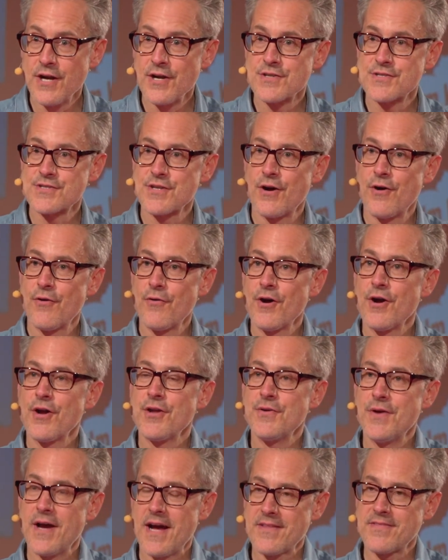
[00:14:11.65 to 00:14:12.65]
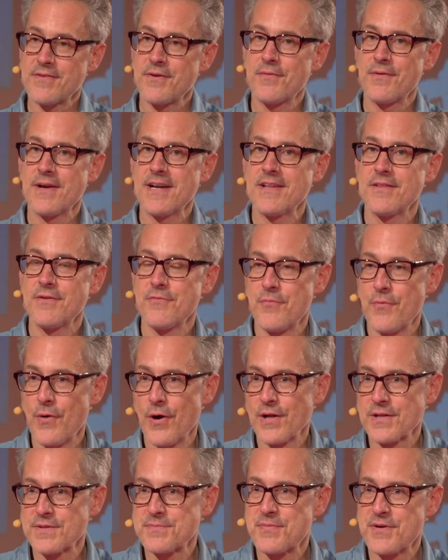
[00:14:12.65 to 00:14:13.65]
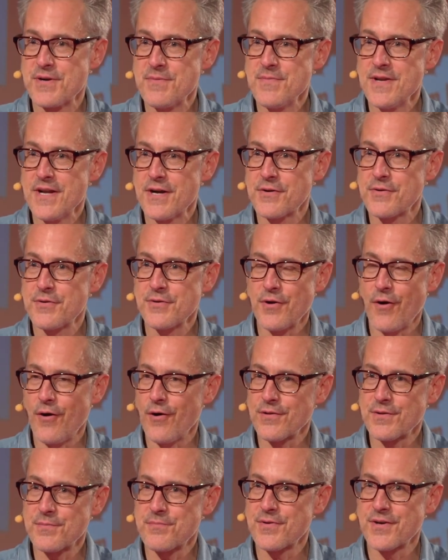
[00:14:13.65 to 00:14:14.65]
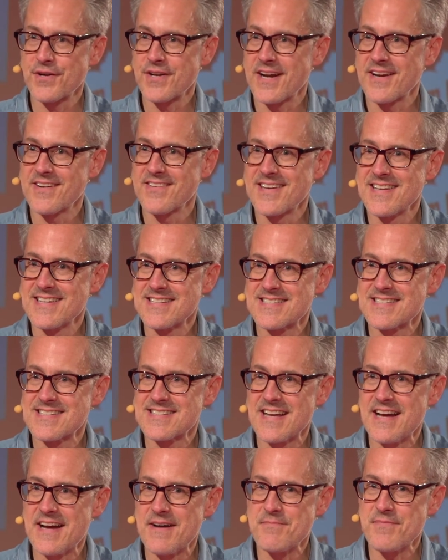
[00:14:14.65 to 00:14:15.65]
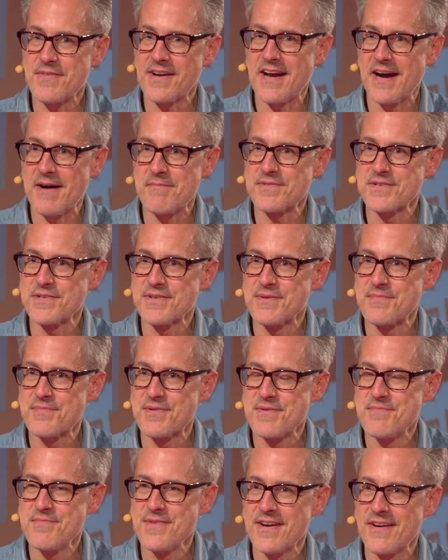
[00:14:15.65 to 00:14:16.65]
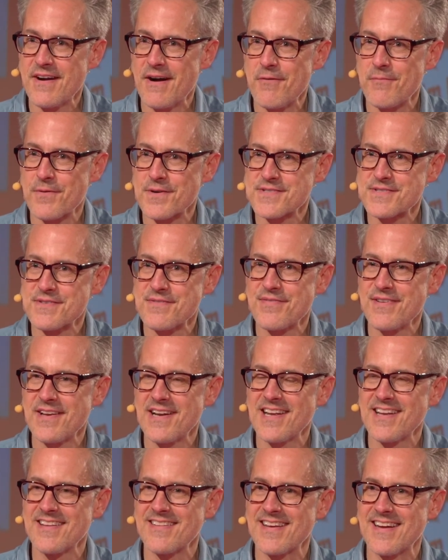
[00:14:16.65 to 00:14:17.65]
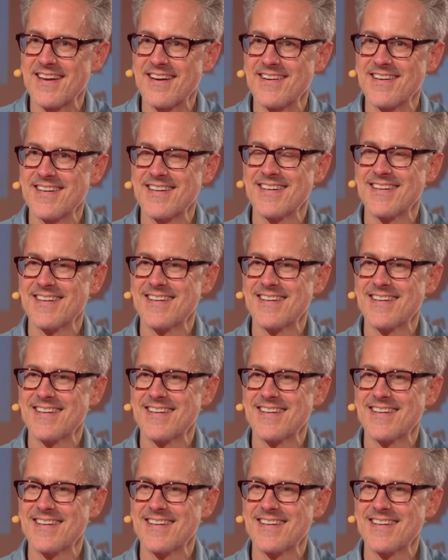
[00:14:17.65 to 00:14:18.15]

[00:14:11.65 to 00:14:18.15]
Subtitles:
So you had already the world premiere. Could all the protagonists come to the premiere? How was the feeling there?